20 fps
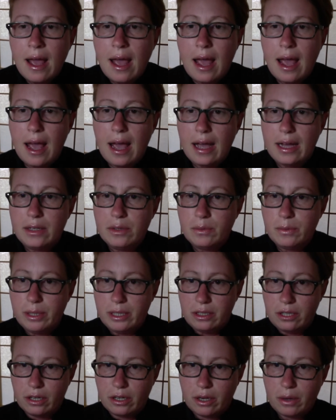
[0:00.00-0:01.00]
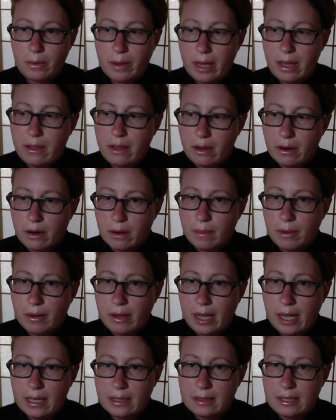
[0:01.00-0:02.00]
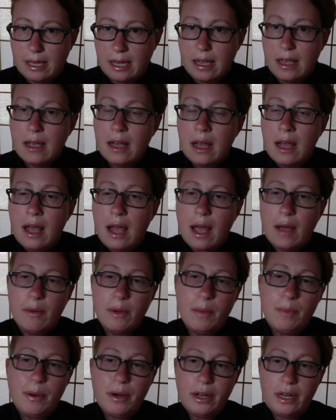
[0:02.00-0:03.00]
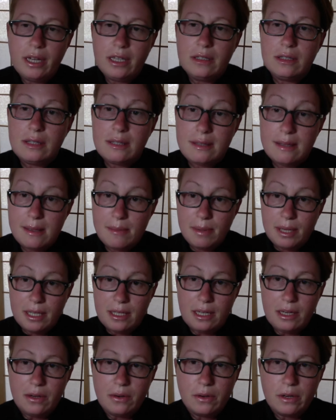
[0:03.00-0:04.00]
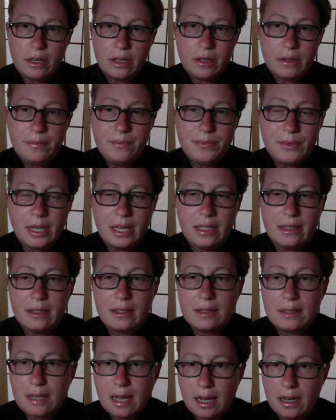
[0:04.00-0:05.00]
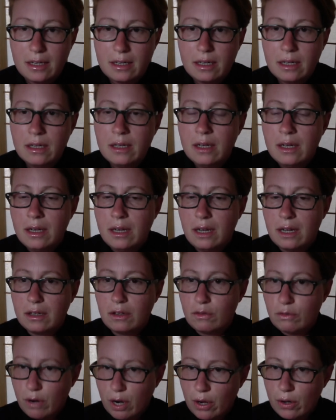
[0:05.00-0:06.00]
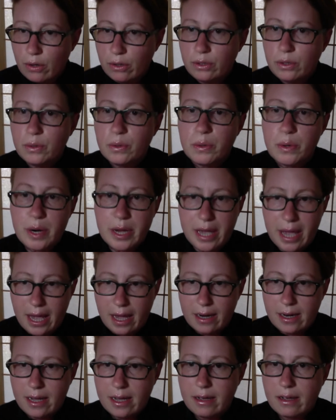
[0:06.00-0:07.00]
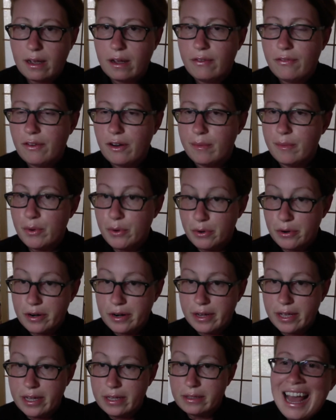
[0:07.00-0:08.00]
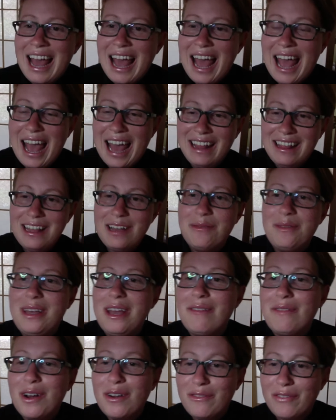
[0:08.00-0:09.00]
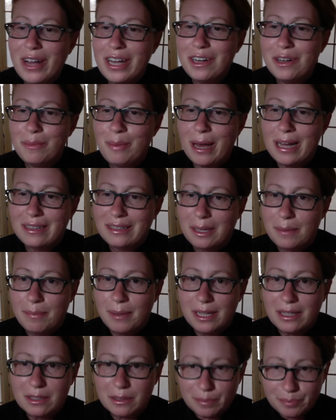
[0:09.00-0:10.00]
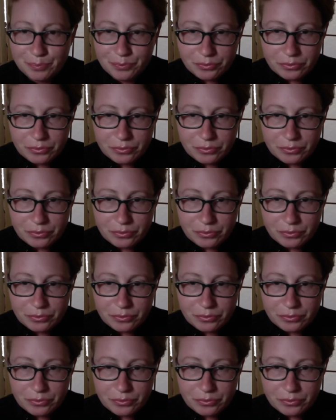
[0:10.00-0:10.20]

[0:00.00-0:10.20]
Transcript: And we took away the herbal anti and we put in CBD oil. It's sun grown organic from Oregon. And then we have our Vital Pet lipids.